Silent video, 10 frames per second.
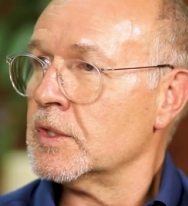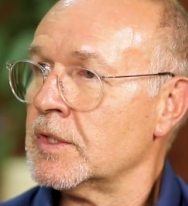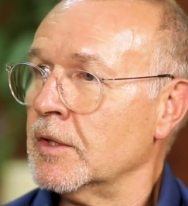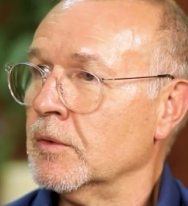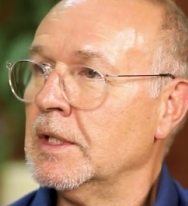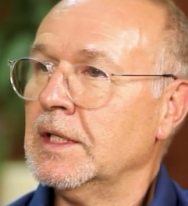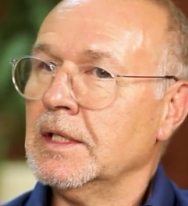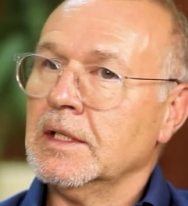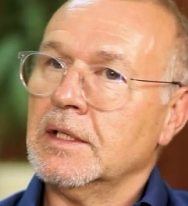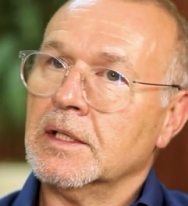So
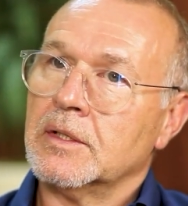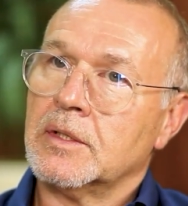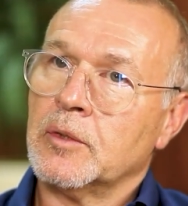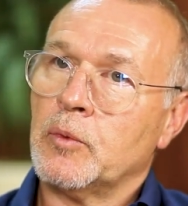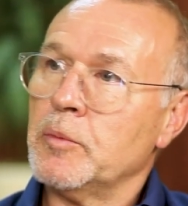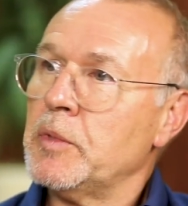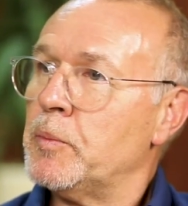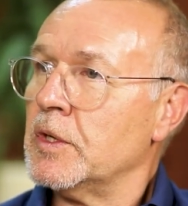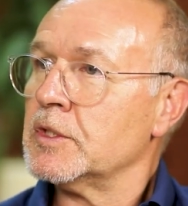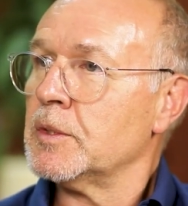it won't be
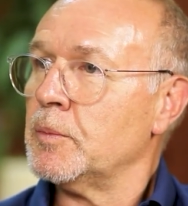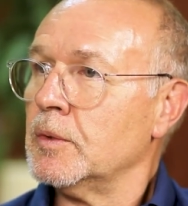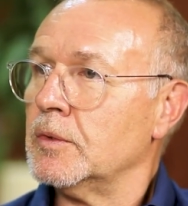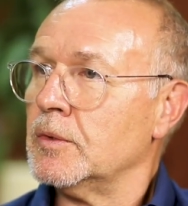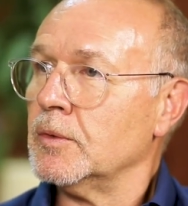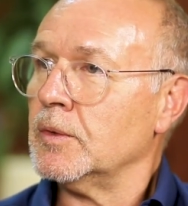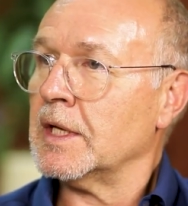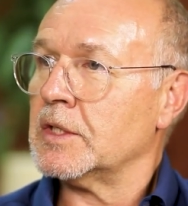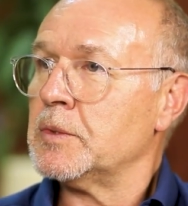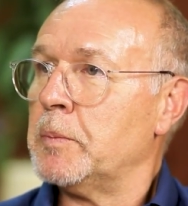possible to
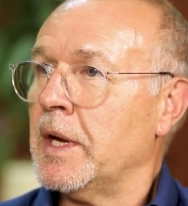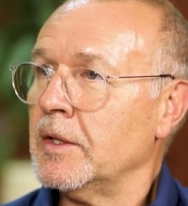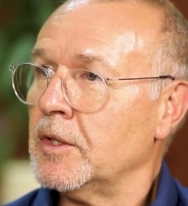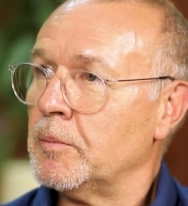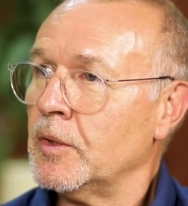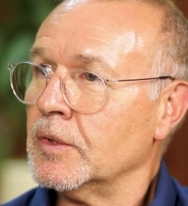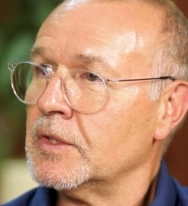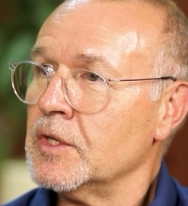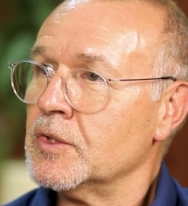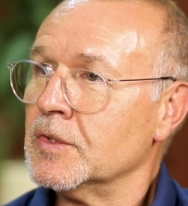expand the
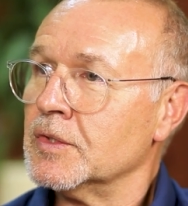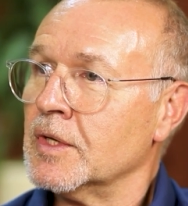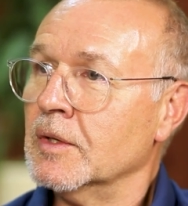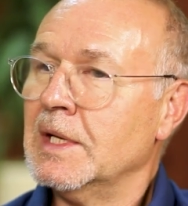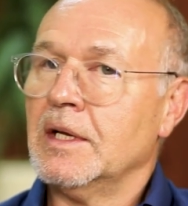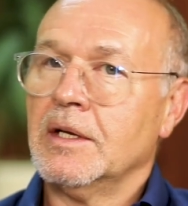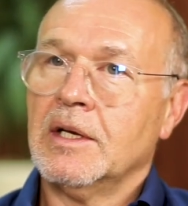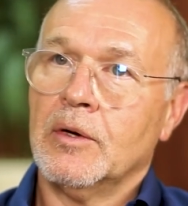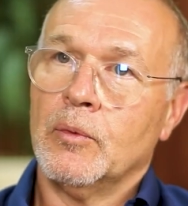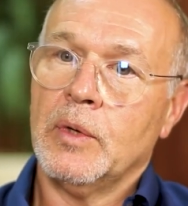plantation. So
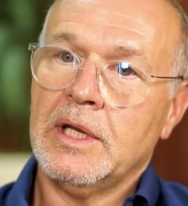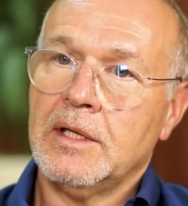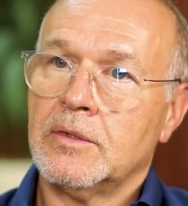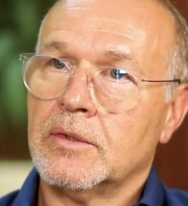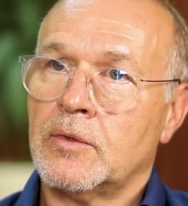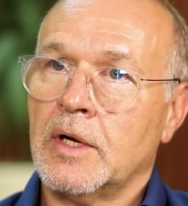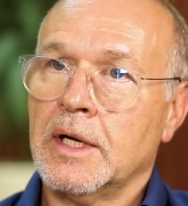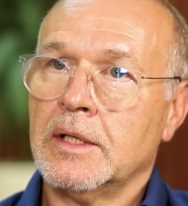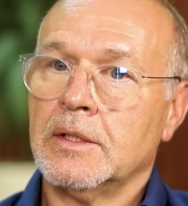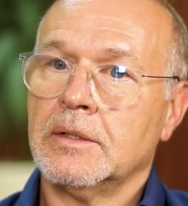we need to
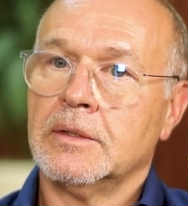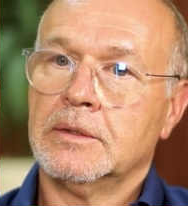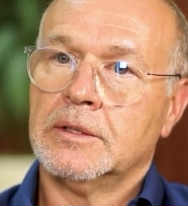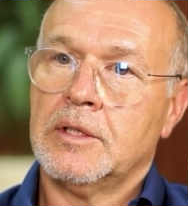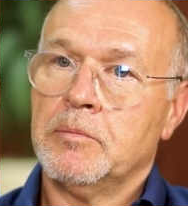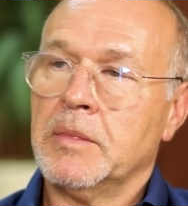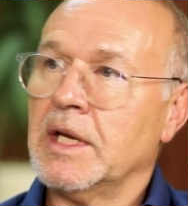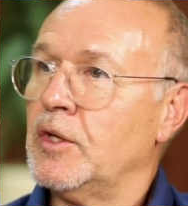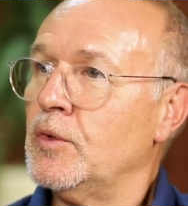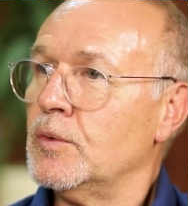try and
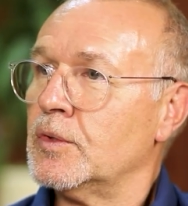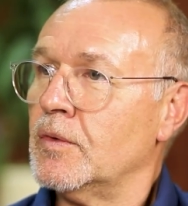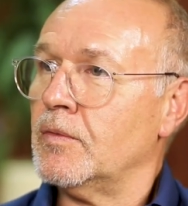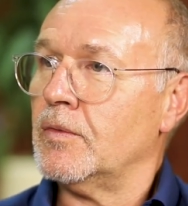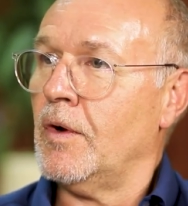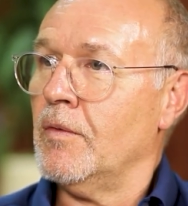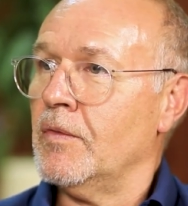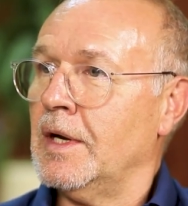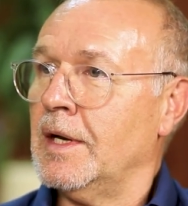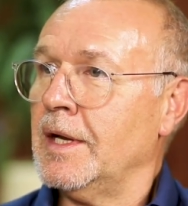make use of
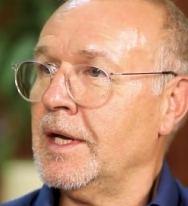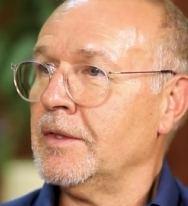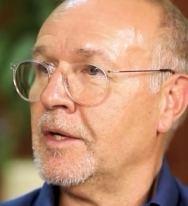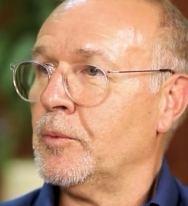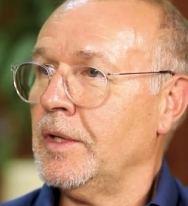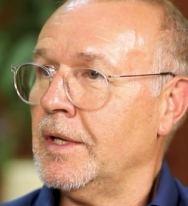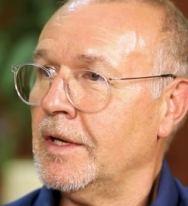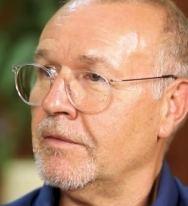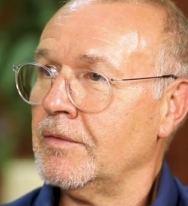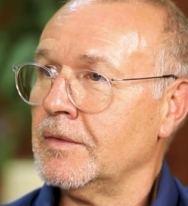the land that we
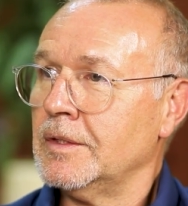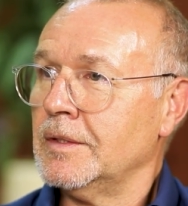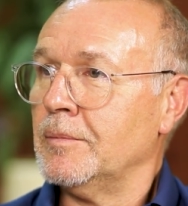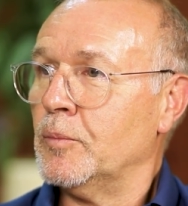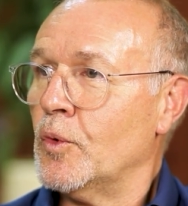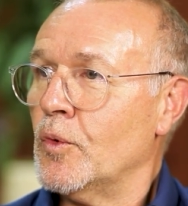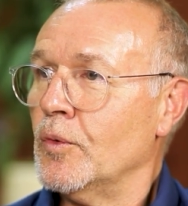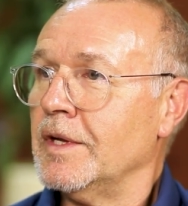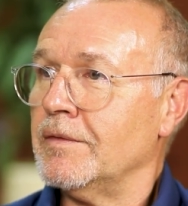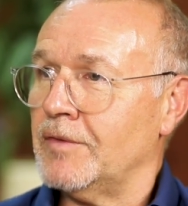have
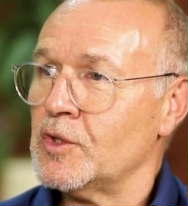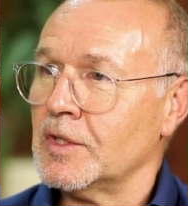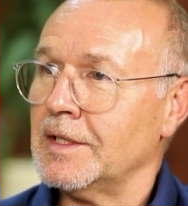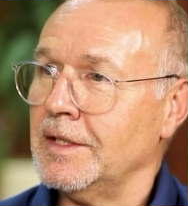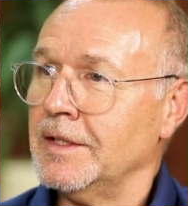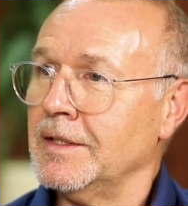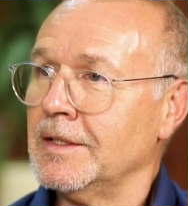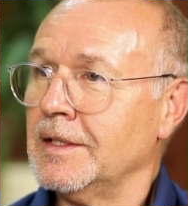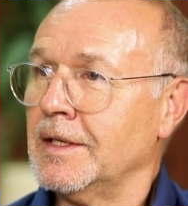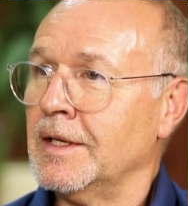more efficiently
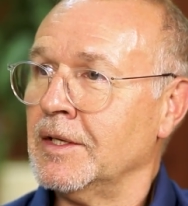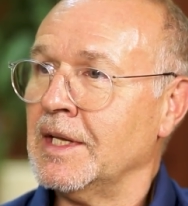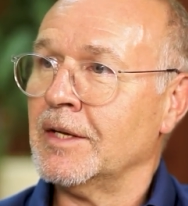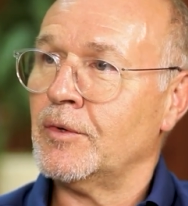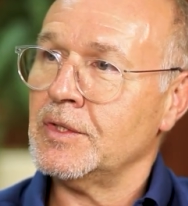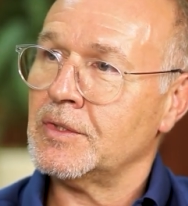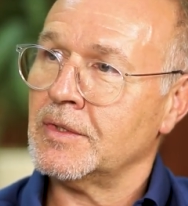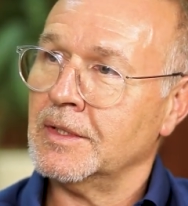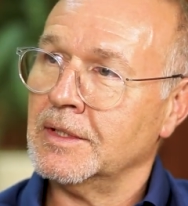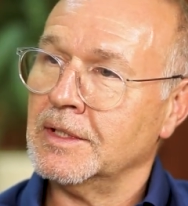and
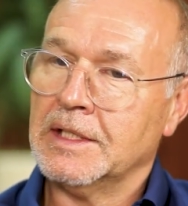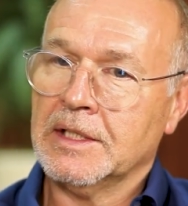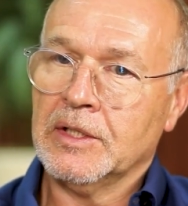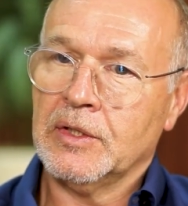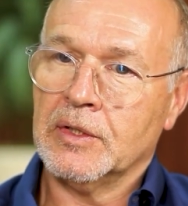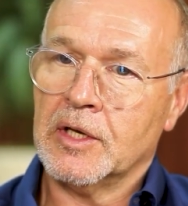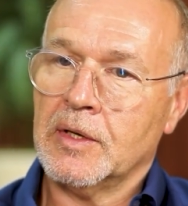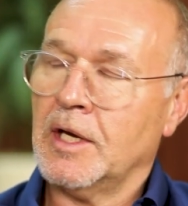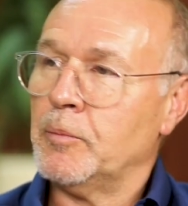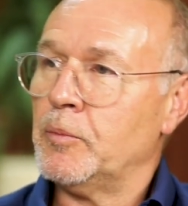increase
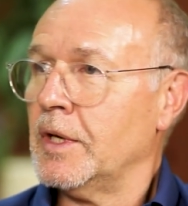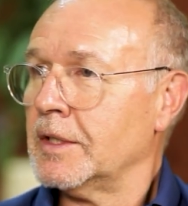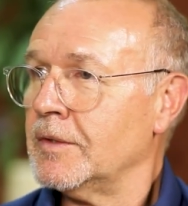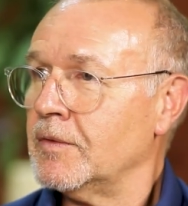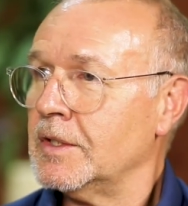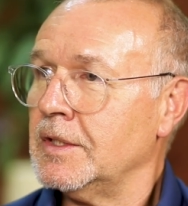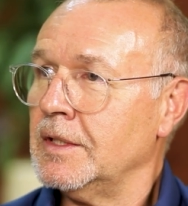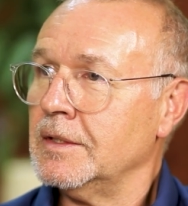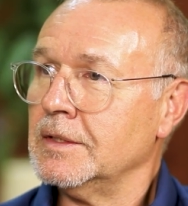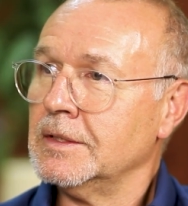our
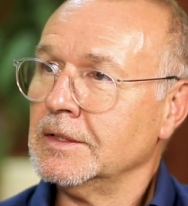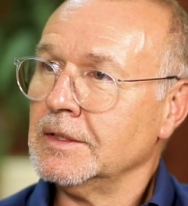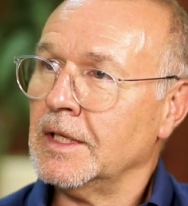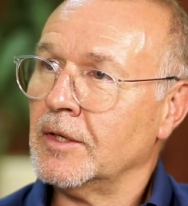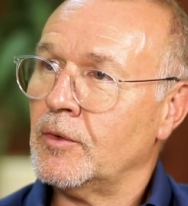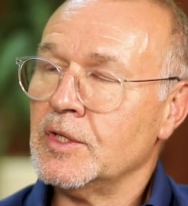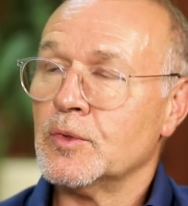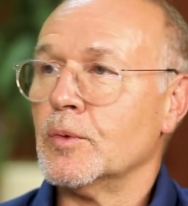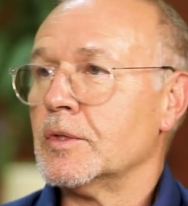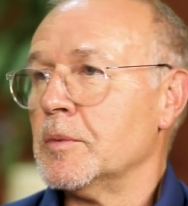productivity,
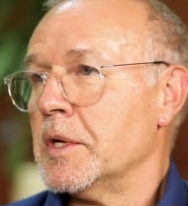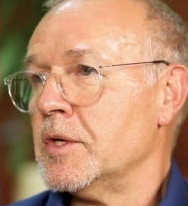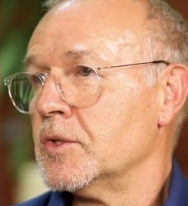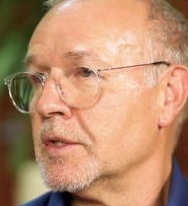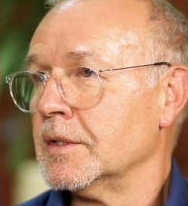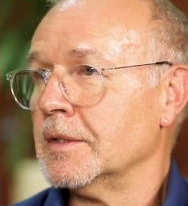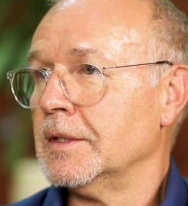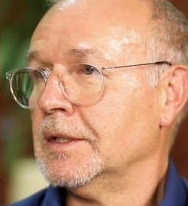increase automation.